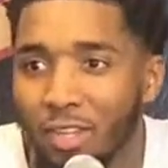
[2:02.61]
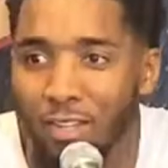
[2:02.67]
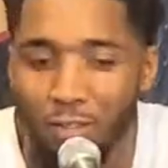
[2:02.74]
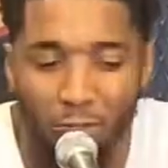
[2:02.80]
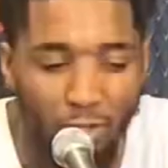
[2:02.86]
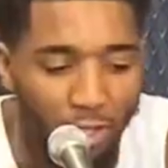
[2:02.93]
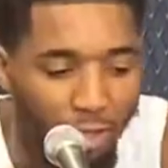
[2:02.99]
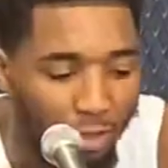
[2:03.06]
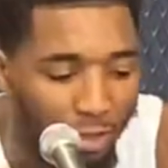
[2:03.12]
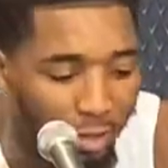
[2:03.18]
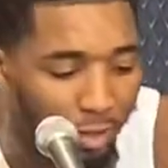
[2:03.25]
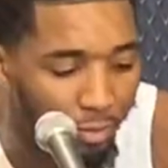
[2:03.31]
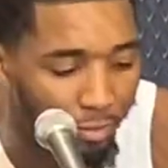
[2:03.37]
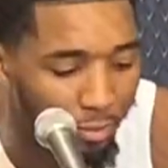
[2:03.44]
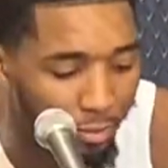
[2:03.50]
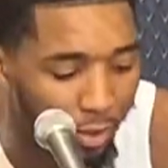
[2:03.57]
you know, they
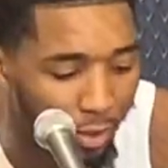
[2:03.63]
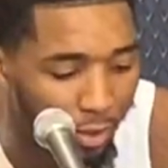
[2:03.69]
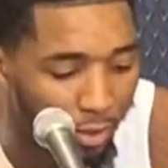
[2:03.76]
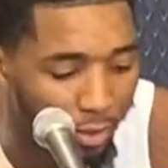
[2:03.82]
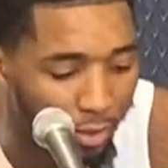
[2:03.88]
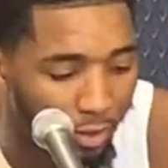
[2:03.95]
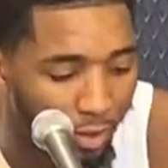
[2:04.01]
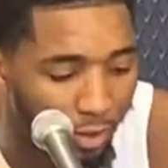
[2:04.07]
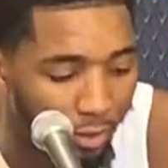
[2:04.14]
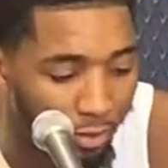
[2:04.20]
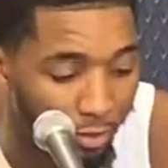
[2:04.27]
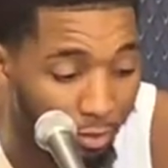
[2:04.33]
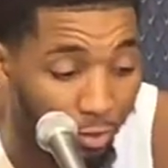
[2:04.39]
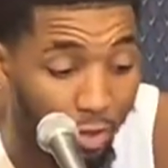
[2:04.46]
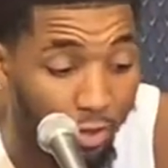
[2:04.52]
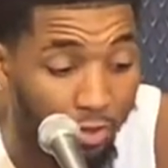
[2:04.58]
did a
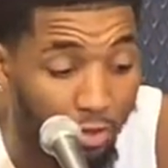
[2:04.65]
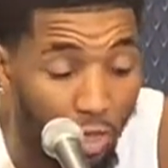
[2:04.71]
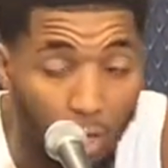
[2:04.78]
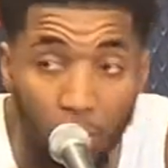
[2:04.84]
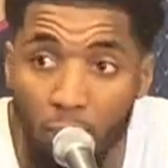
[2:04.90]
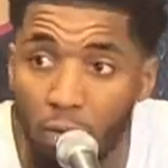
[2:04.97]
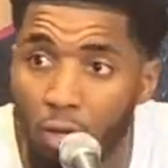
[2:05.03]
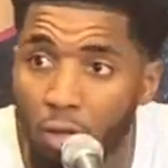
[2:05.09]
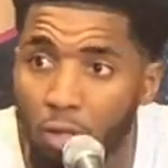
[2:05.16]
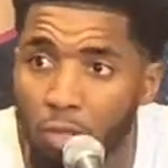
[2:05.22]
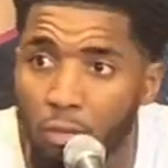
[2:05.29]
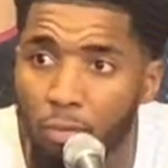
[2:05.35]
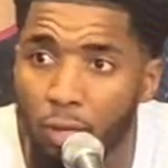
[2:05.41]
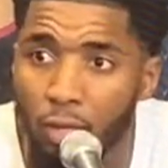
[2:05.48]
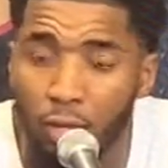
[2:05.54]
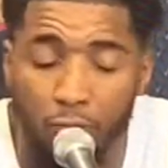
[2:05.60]
great job on the
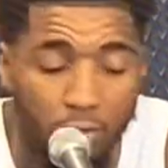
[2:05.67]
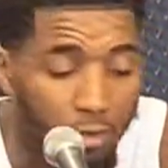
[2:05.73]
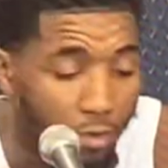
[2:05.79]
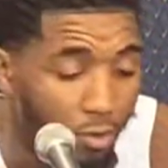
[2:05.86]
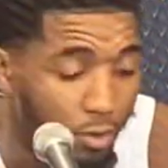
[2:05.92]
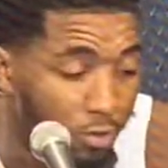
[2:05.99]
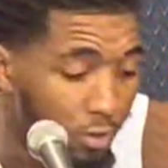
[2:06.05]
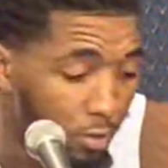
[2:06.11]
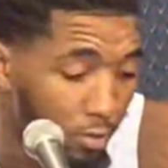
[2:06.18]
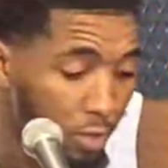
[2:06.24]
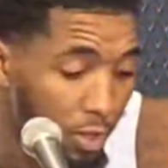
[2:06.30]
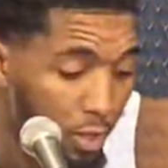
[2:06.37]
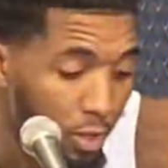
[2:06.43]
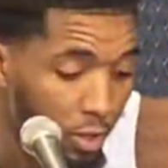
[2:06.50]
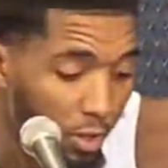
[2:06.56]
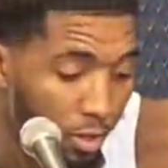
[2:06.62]
playoff series. So,
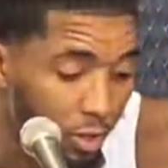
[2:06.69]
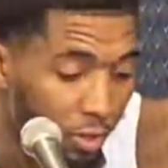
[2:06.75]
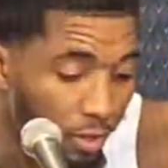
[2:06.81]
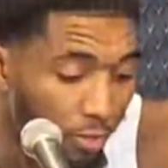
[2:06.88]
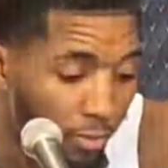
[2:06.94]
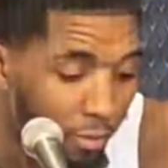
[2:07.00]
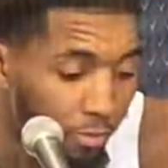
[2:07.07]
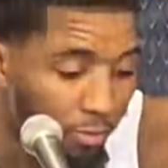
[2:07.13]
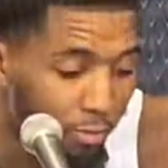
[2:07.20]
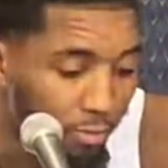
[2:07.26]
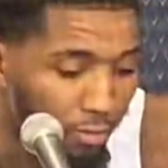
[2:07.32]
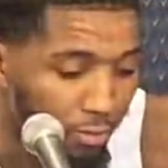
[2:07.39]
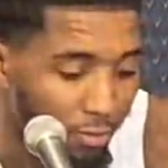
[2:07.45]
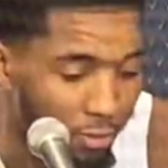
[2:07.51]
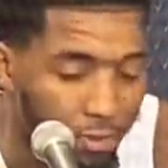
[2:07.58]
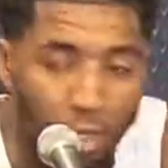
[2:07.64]
you know, I'm
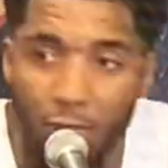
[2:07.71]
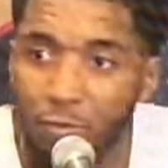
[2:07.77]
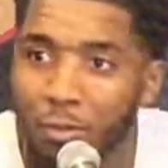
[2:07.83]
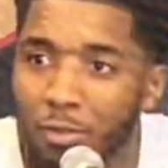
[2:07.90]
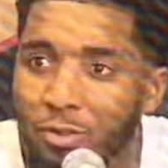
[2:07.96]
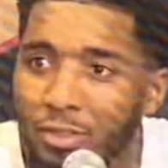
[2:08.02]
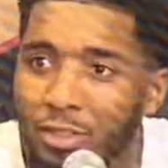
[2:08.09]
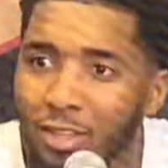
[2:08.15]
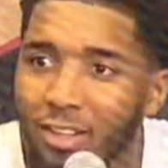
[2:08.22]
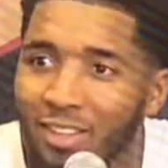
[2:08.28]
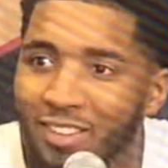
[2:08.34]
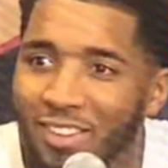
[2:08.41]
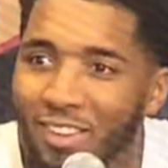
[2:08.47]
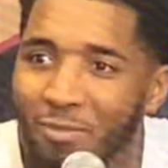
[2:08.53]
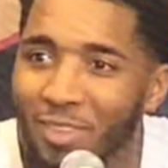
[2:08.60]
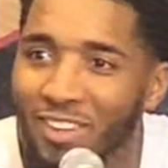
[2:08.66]
thankful, you know,
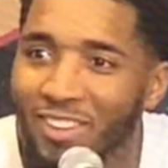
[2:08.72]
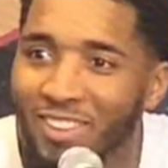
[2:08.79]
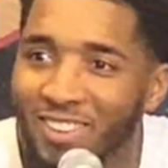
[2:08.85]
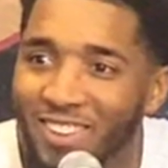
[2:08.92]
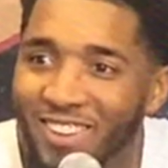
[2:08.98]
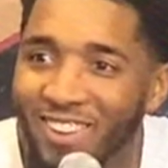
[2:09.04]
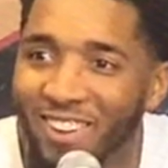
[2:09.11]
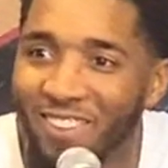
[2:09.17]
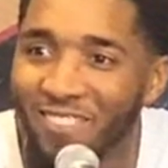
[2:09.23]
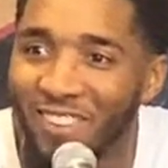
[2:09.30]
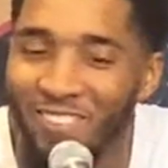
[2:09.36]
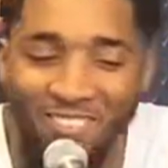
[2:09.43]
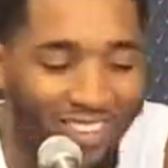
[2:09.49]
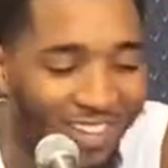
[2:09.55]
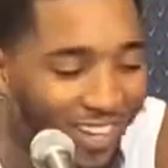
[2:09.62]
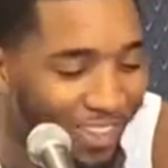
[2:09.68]
I'm here. You know, I'm
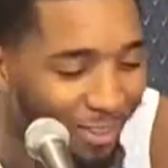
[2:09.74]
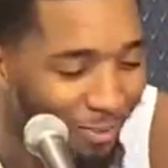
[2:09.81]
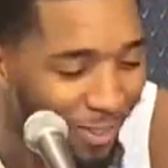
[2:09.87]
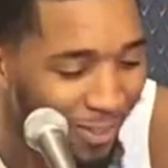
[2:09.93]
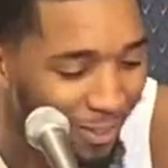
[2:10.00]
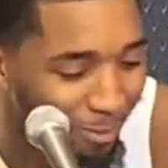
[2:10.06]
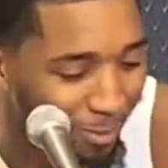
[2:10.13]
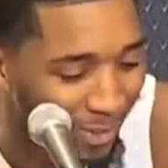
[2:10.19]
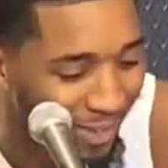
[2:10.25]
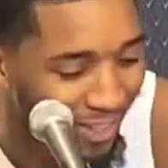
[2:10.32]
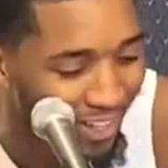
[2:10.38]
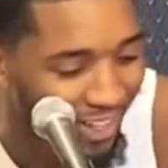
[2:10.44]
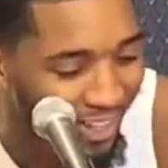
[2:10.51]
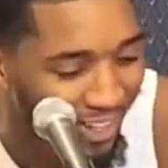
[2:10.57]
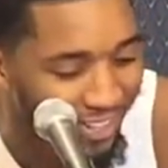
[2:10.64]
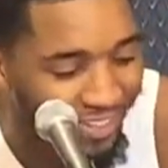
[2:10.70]
glad to be here. But
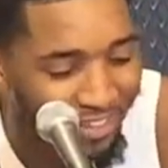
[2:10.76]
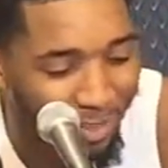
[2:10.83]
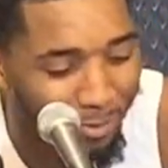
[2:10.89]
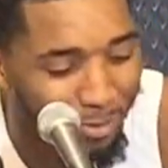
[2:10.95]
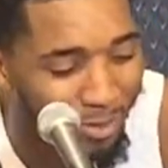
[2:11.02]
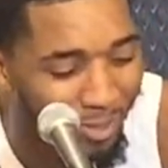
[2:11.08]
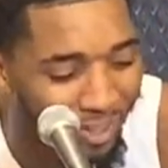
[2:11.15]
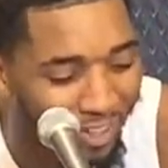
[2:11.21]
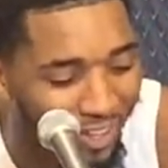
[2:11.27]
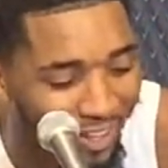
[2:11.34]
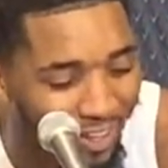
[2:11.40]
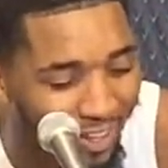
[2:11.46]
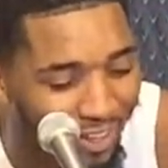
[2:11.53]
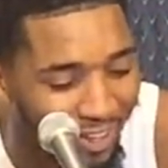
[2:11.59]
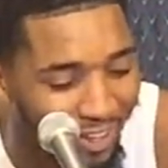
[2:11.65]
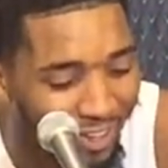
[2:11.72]
in the same token, like
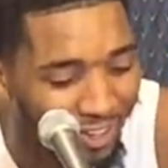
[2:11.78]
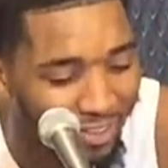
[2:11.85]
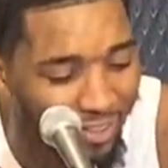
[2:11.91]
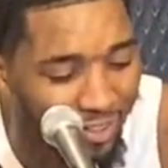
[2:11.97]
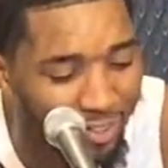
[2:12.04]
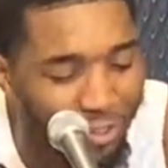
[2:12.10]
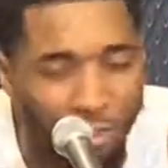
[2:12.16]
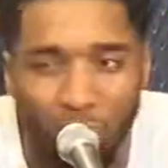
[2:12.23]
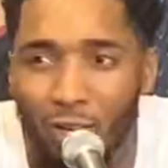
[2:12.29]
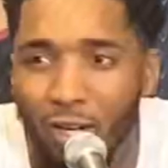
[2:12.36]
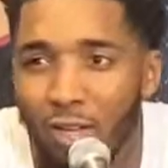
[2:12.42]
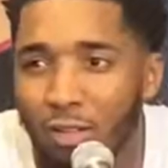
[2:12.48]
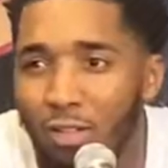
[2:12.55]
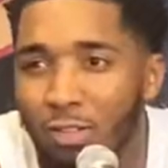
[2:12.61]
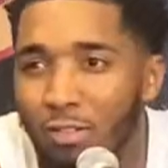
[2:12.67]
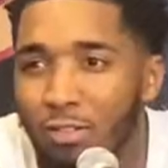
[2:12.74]
I said, it's just
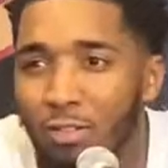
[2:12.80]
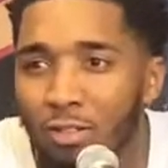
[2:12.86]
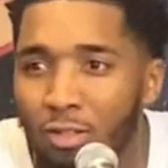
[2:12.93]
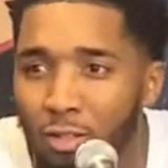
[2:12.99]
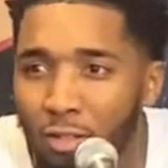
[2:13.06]
recognition.